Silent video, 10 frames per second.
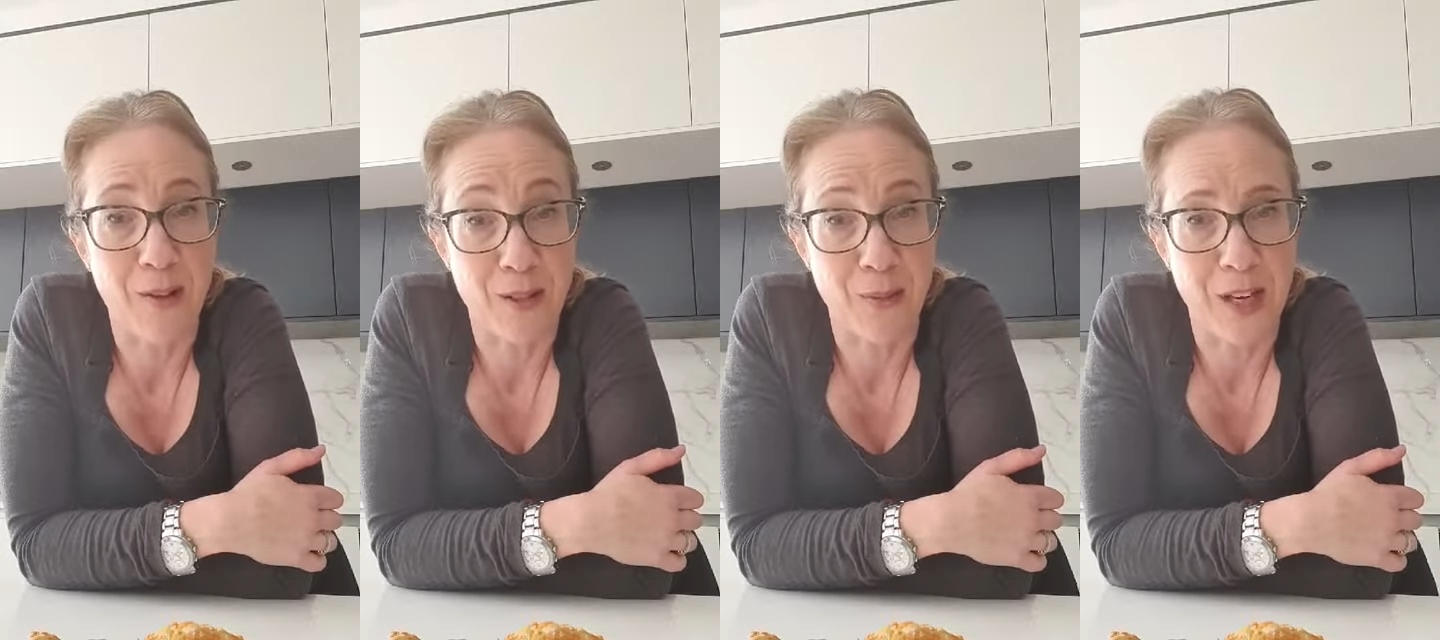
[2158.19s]

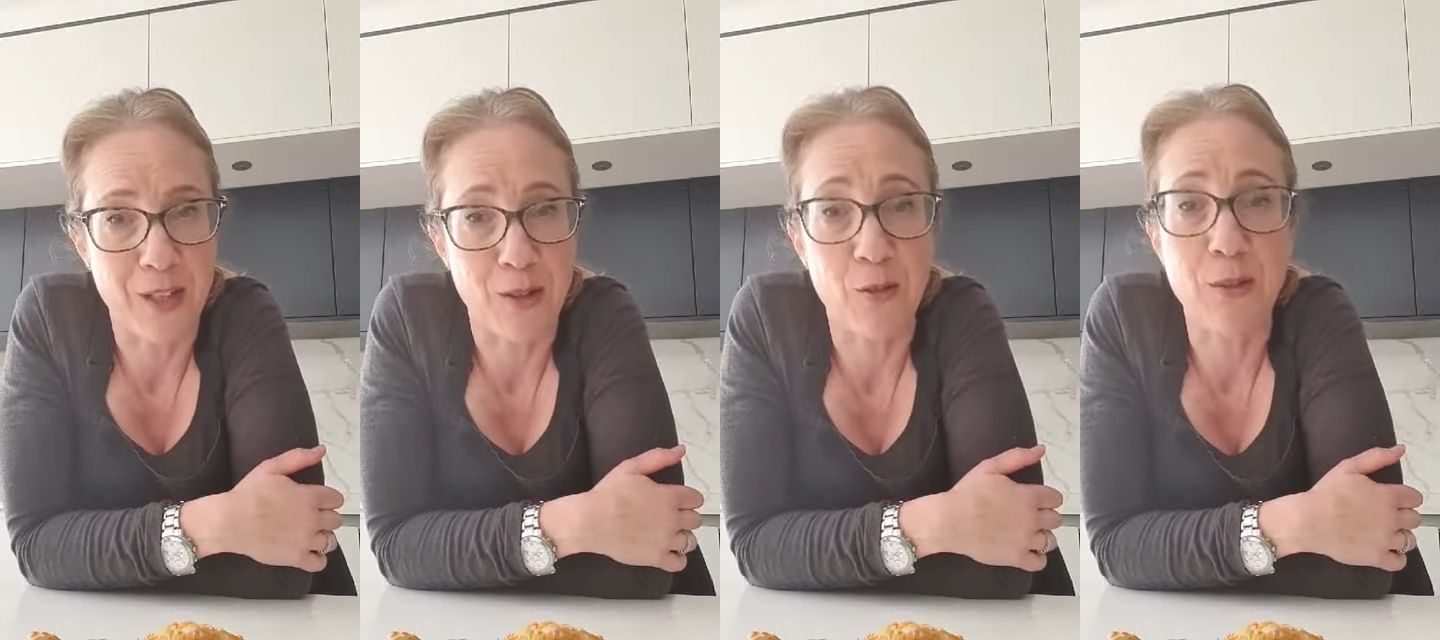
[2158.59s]
So we're going to
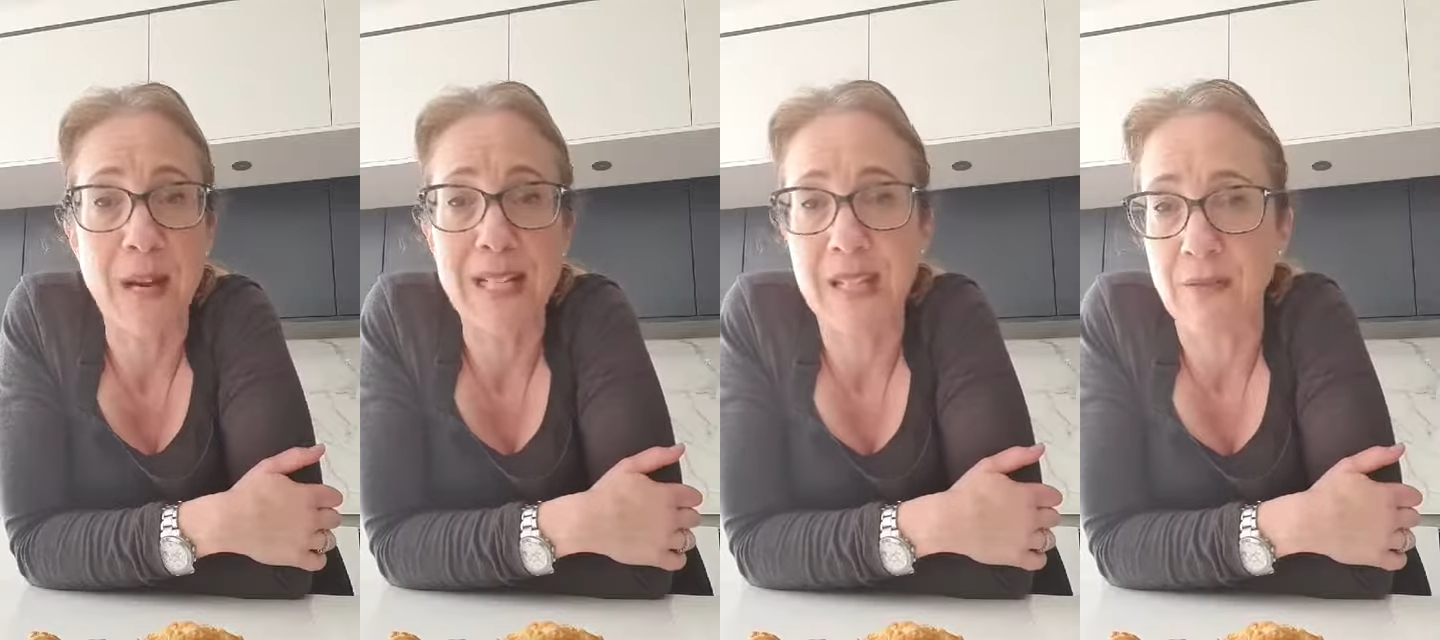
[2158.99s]
do, yours
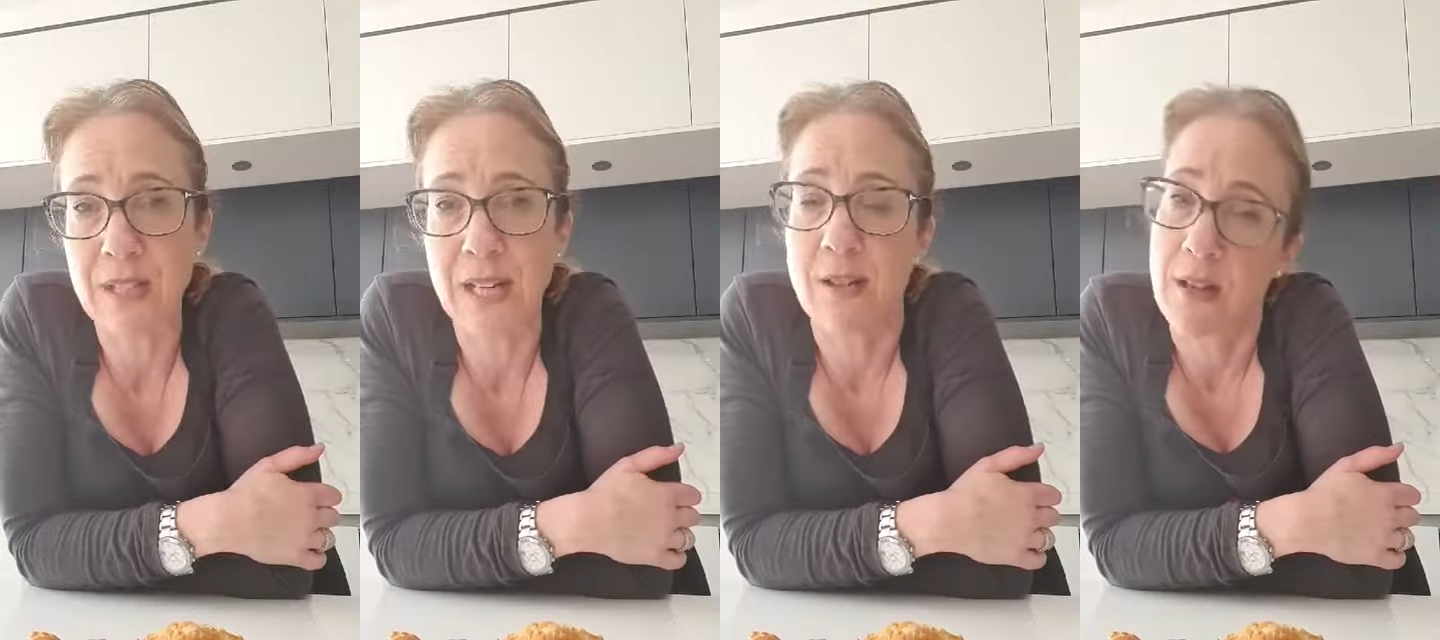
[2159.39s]
made
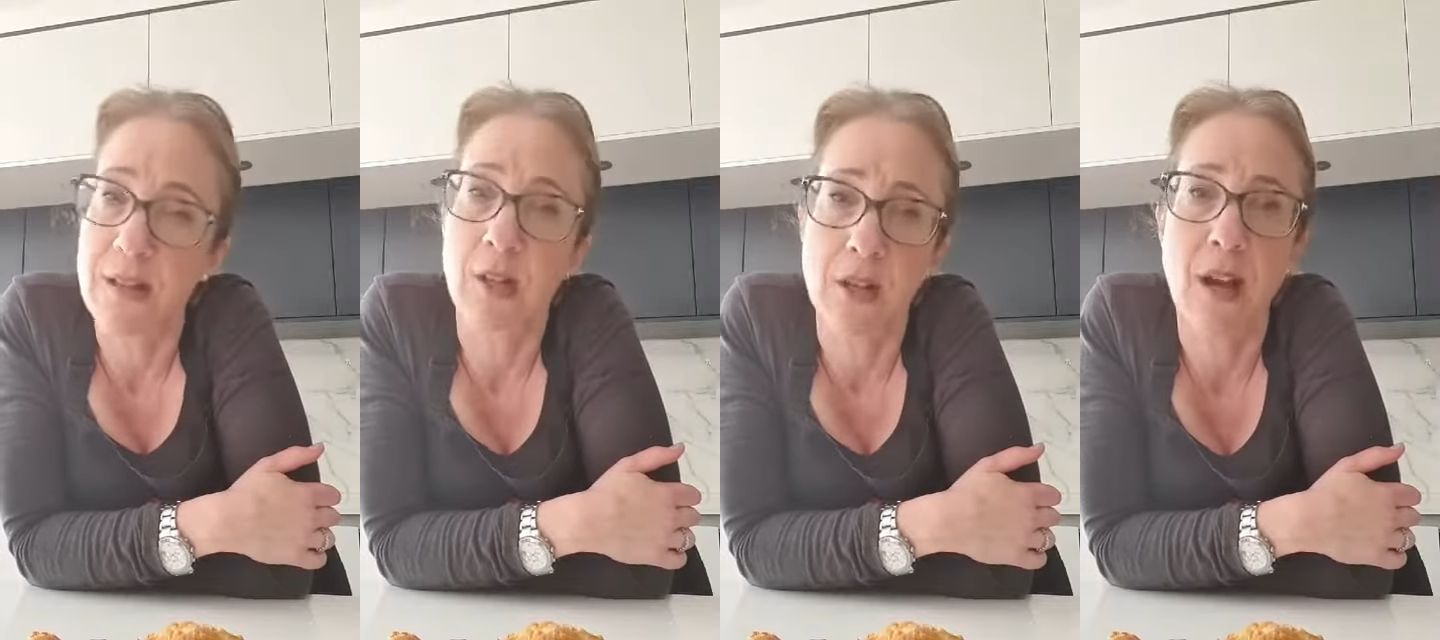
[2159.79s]
17. So that's
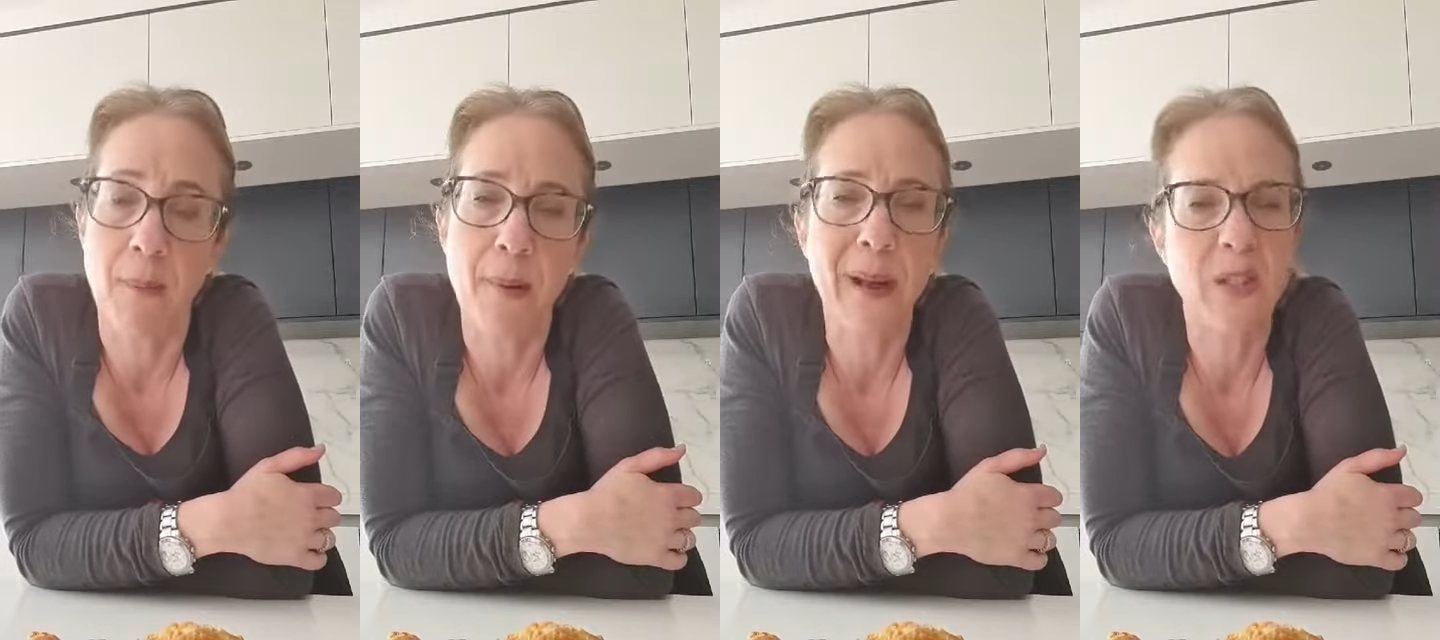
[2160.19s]
a good
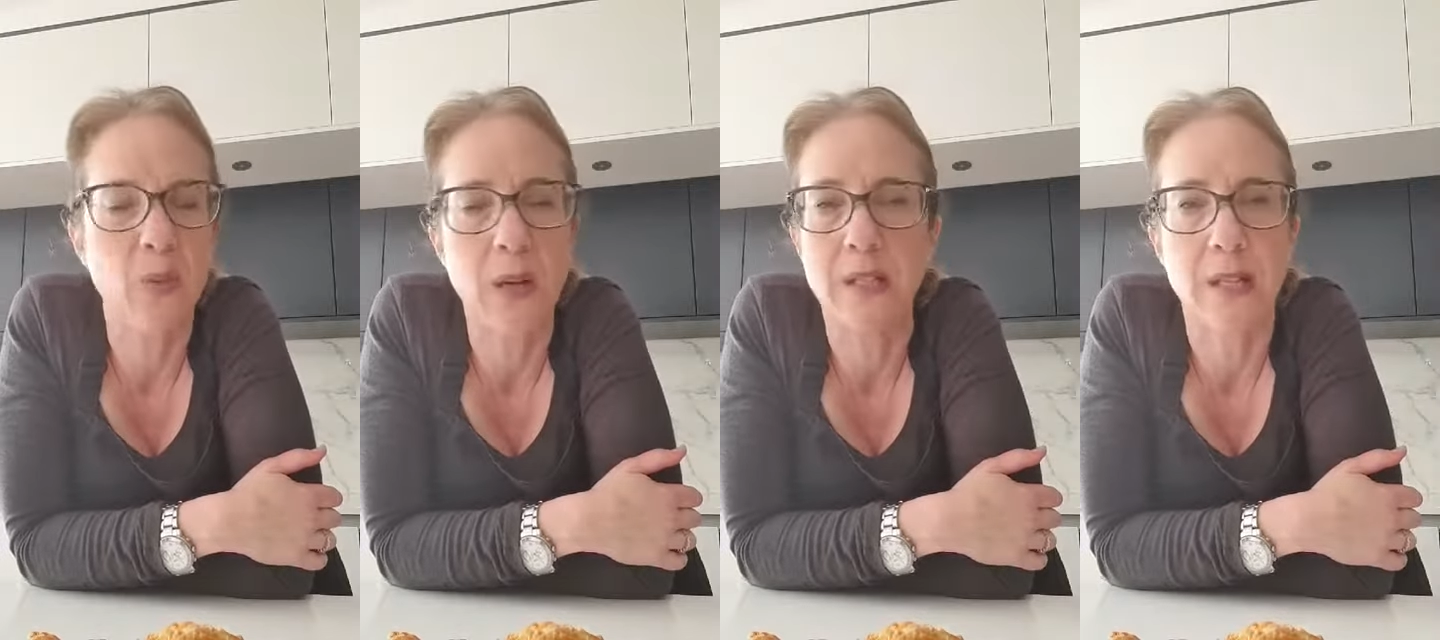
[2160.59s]
number, about 20.